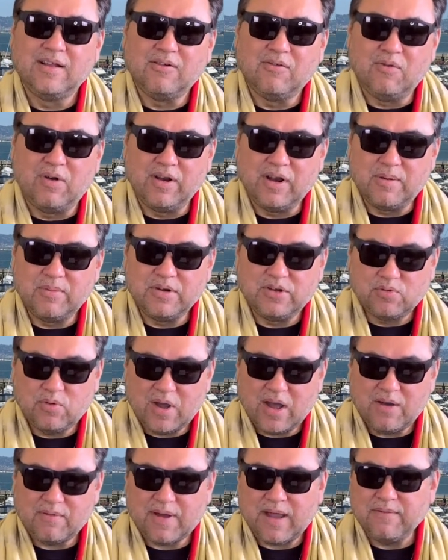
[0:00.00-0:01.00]
Well, number
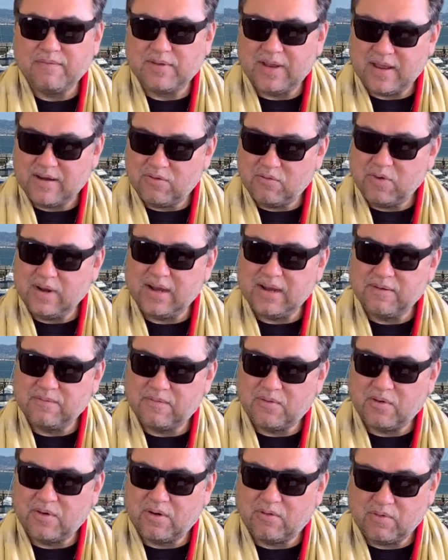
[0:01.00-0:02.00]
twelve, I've done a reading
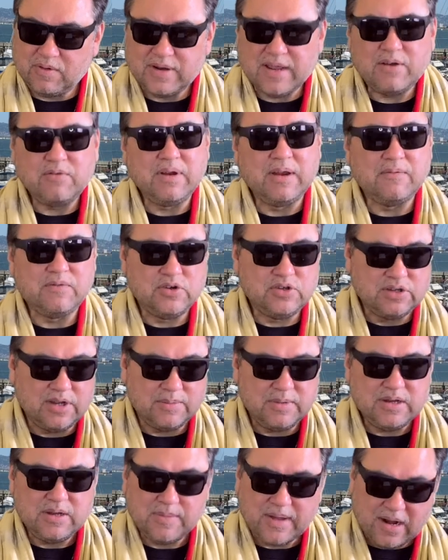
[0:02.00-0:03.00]
for, we've done a reading for
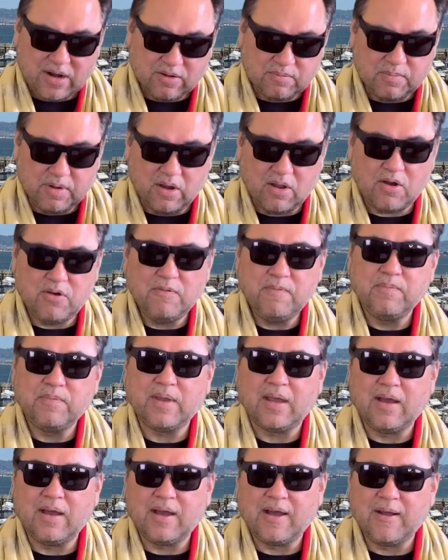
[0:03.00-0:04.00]
Jimin, you might look below,
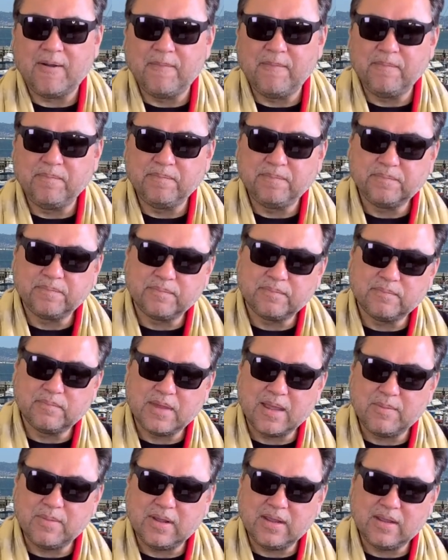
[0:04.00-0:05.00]
um,
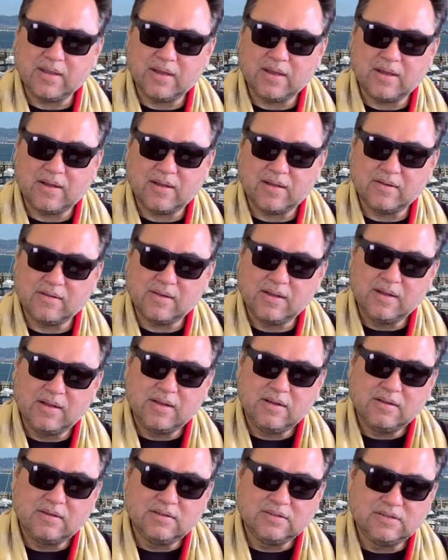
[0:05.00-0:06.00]
maybe uh,
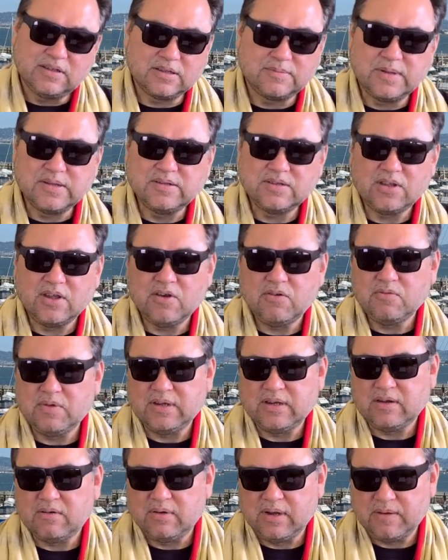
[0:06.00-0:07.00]
six months ago we
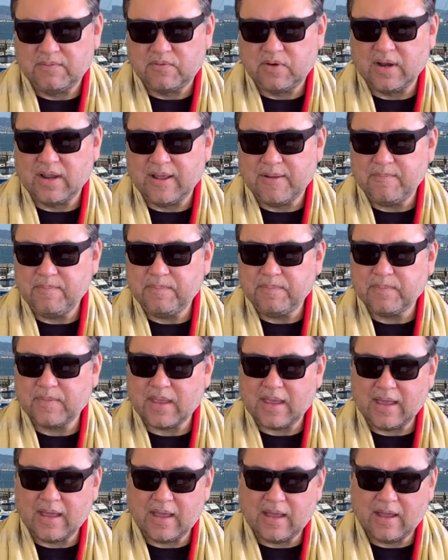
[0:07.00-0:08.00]
did a reading for him,
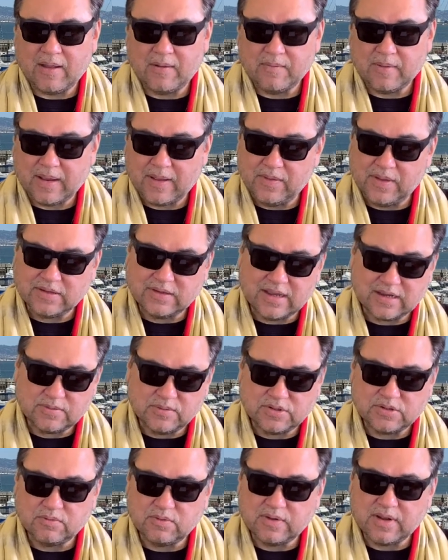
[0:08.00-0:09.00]
uh, and this next
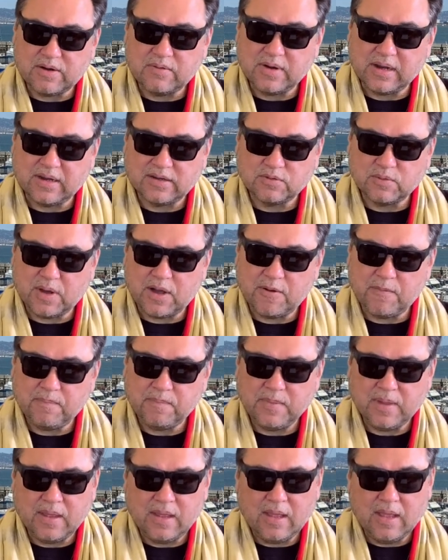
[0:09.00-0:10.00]
person we've done a reading as well,
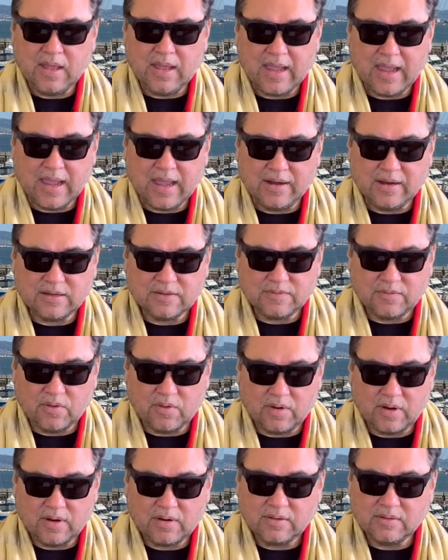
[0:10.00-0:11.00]
and it's for